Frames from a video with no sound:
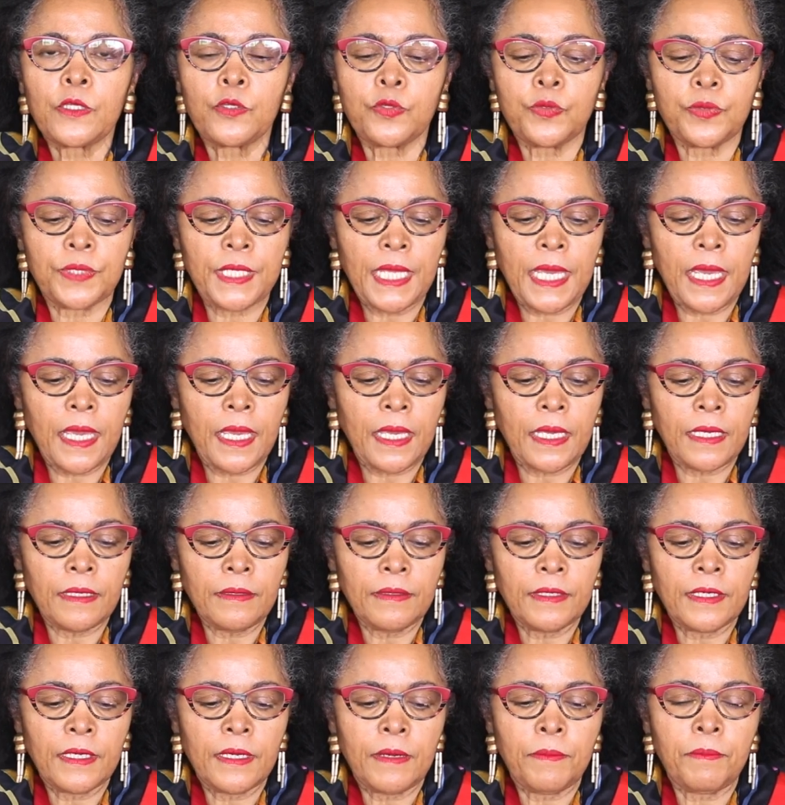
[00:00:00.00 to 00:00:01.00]
today
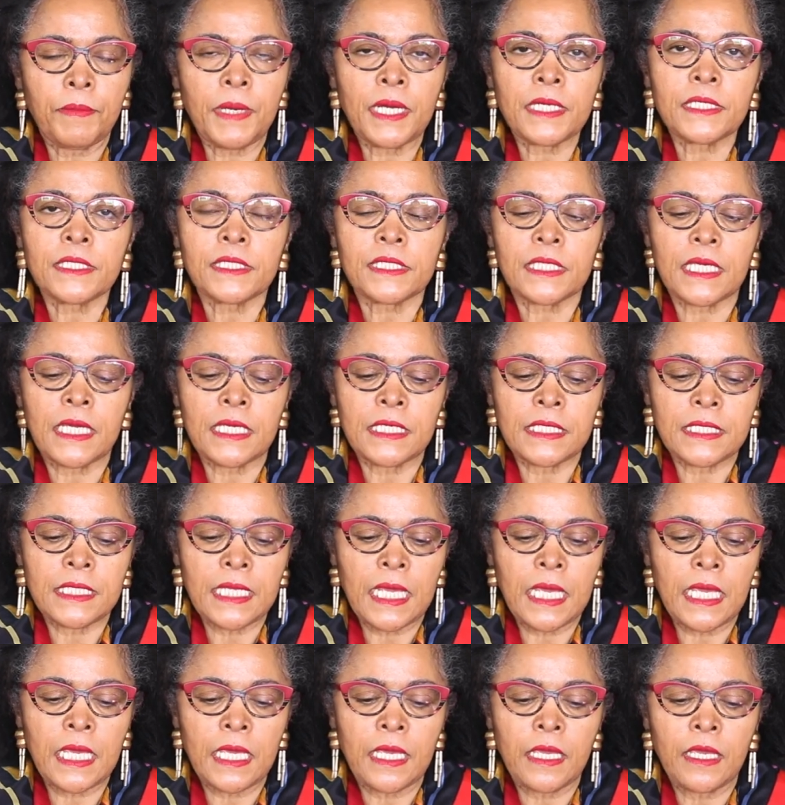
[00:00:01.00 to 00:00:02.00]
marks a
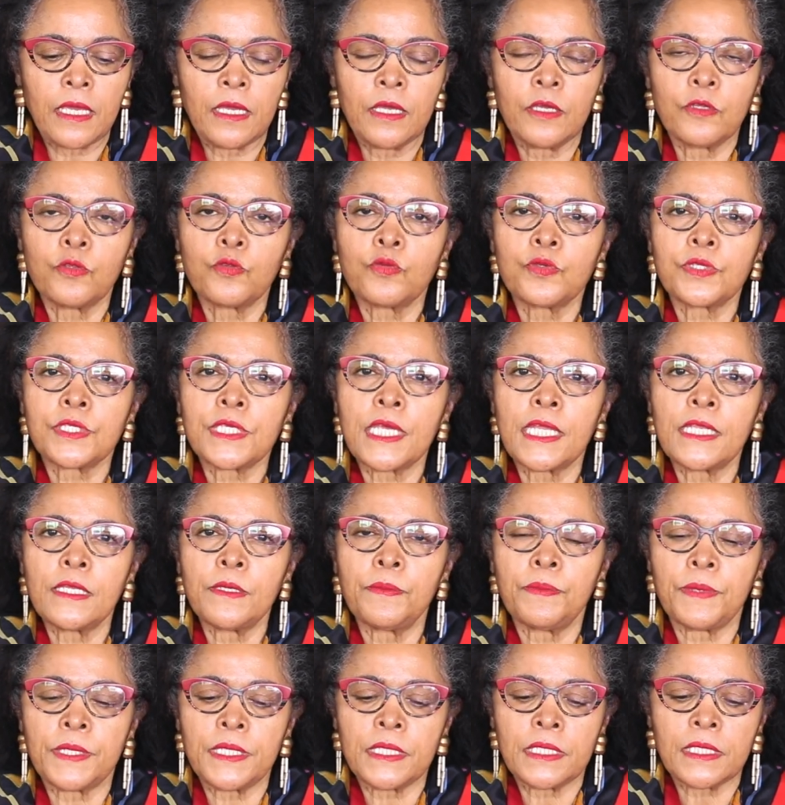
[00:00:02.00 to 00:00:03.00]
day to
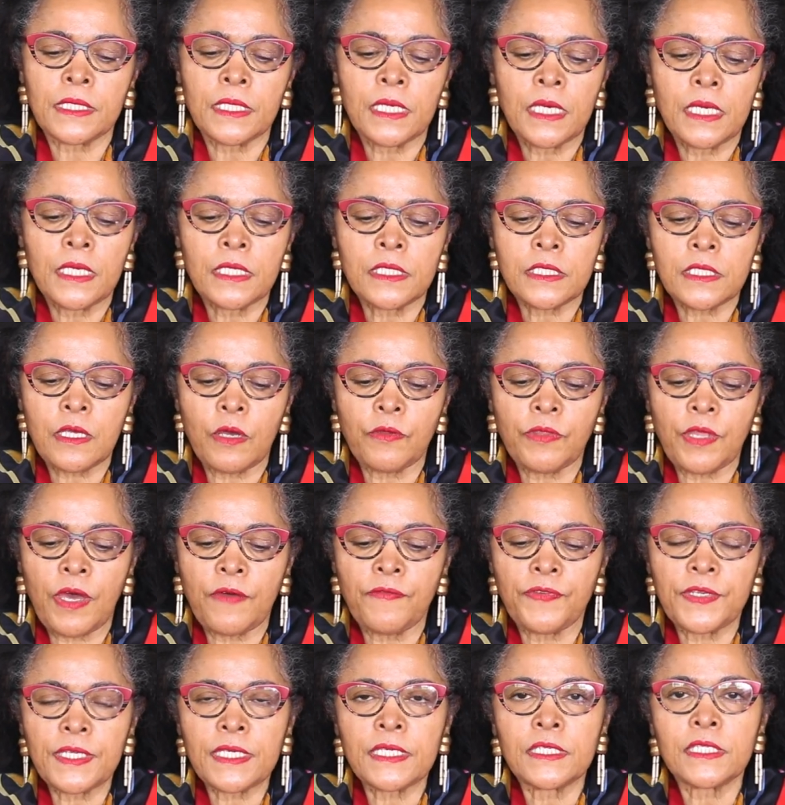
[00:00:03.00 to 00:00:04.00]
celebrate South
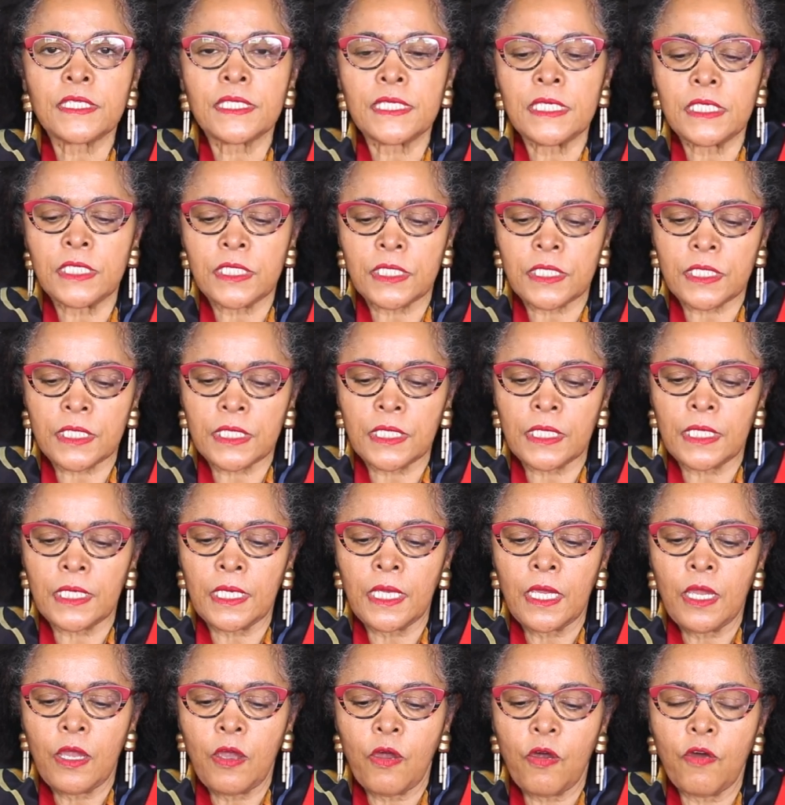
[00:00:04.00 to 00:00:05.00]
Africa's history
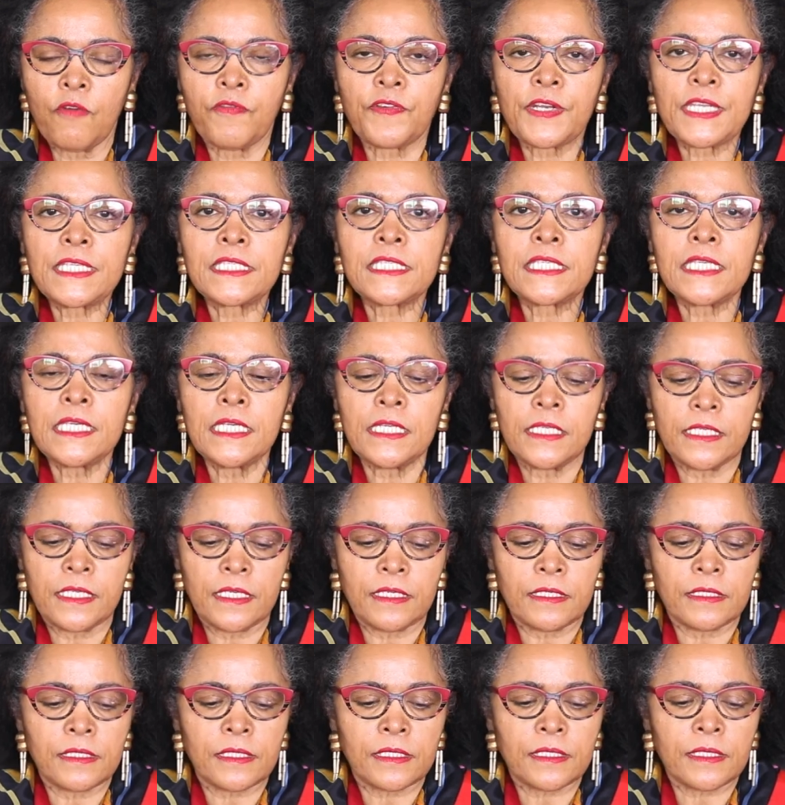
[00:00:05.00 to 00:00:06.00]
of
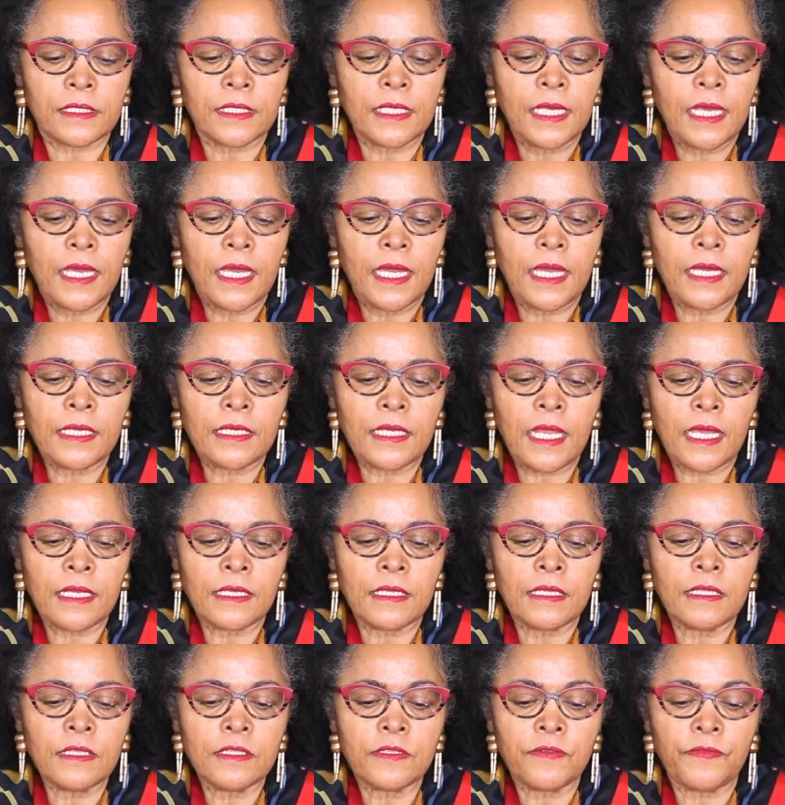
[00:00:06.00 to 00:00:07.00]
resilience and
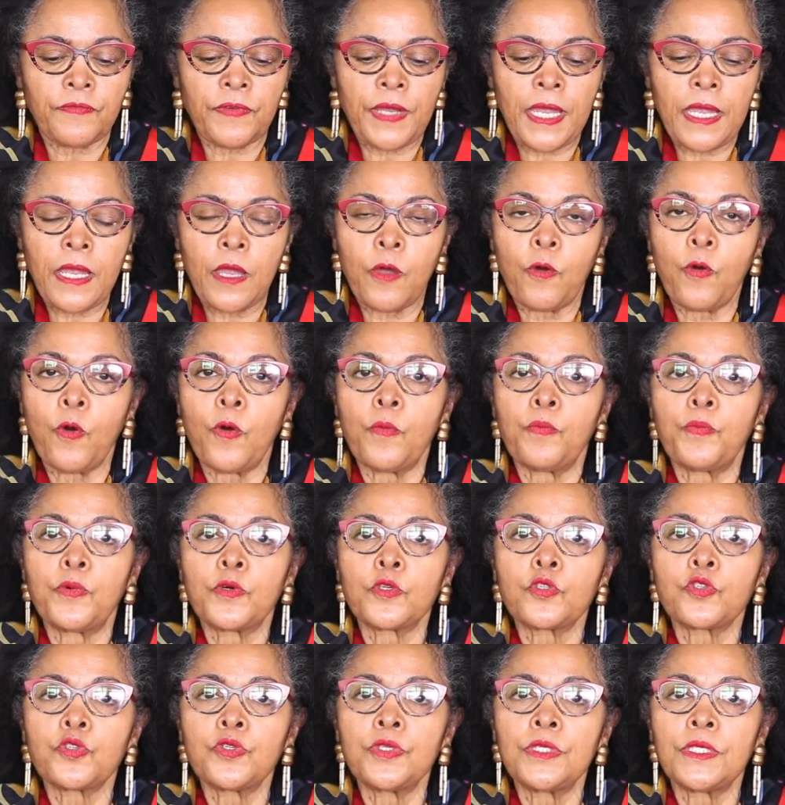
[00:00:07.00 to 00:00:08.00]
identify
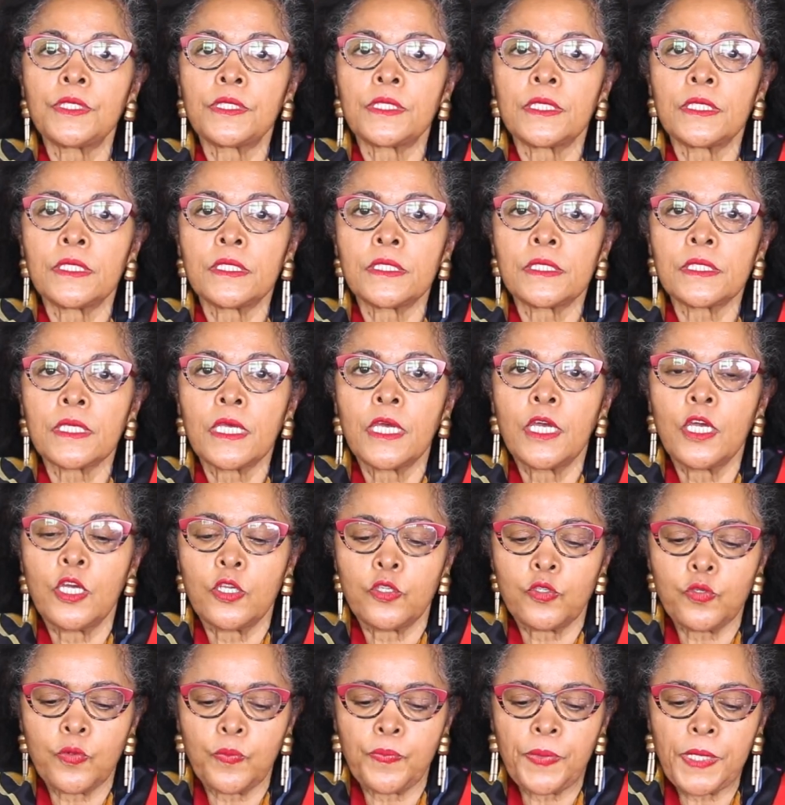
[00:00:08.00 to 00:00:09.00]
opportunities
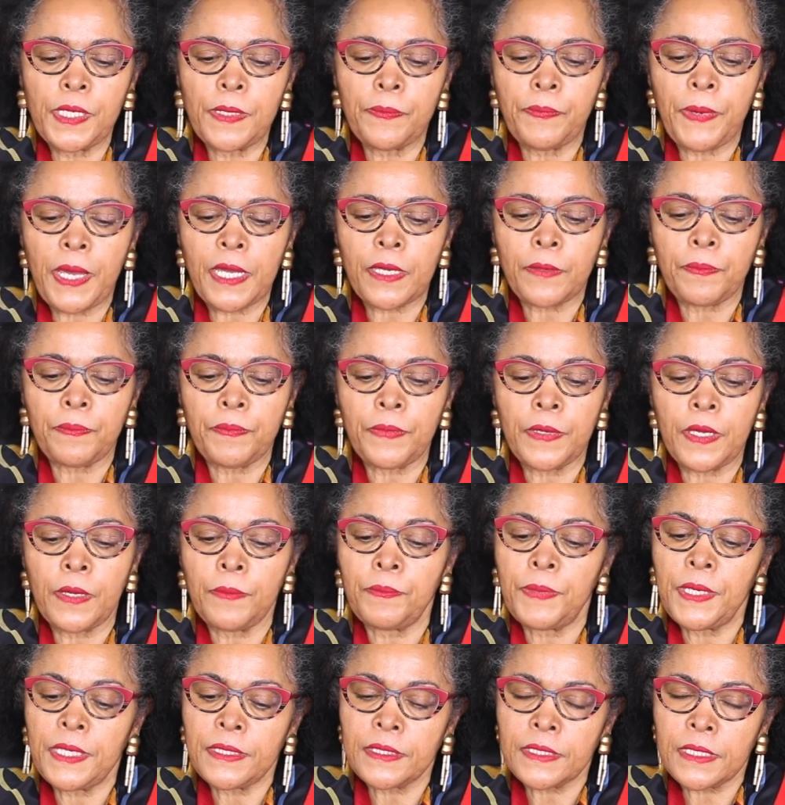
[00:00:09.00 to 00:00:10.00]
to build back a
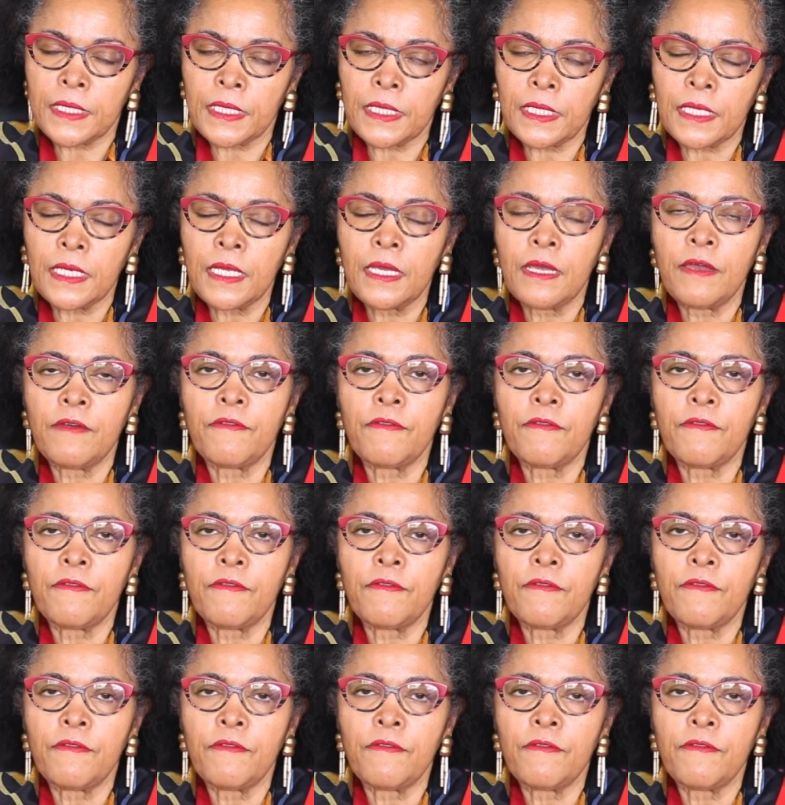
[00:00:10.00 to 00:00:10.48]
better,